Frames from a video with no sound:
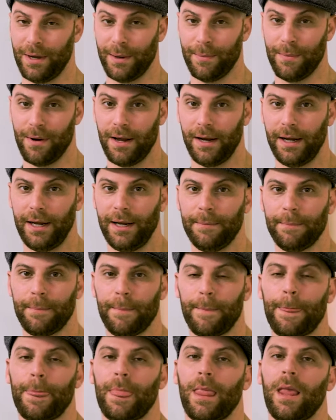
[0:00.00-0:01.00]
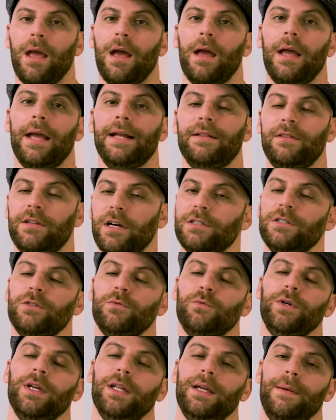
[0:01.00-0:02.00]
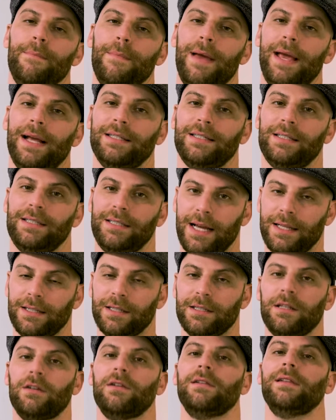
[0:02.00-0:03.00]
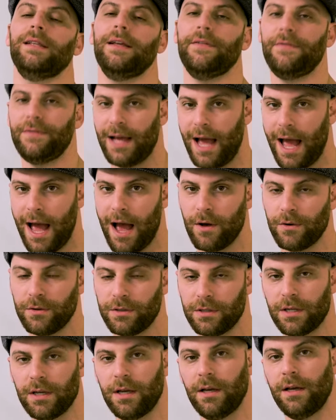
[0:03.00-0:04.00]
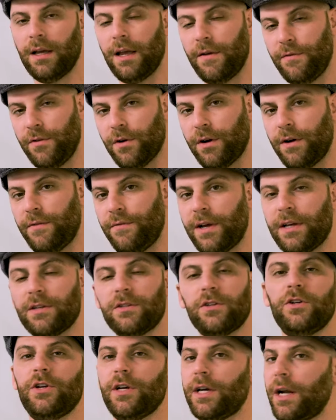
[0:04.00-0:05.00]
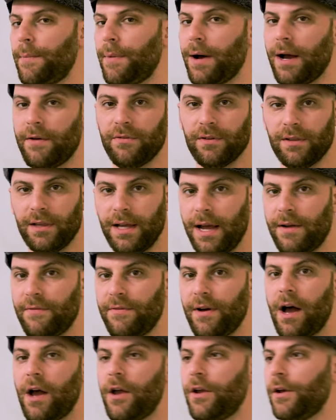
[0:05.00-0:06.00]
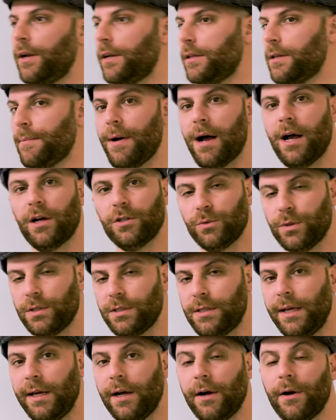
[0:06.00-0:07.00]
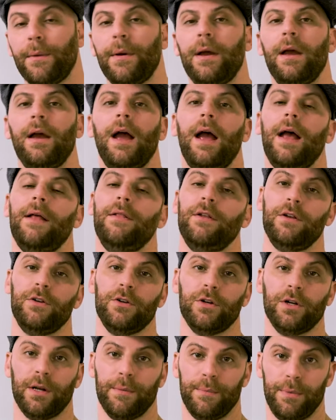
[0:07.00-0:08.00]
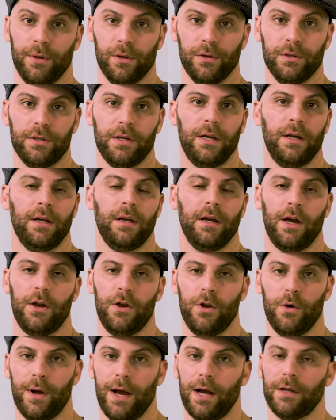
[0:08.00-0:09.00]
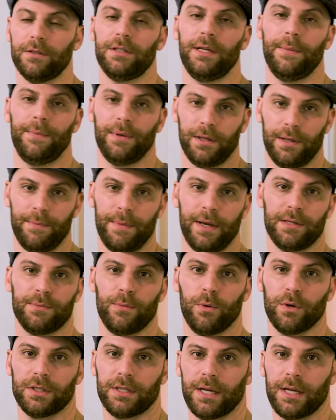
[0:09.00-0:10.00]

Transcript: big money, it doesn't really make sense to lift a house. If you're an investor, you're gonna buy for land value, you're gonna demolish what's there, and then you're gonna build a new house typically makes more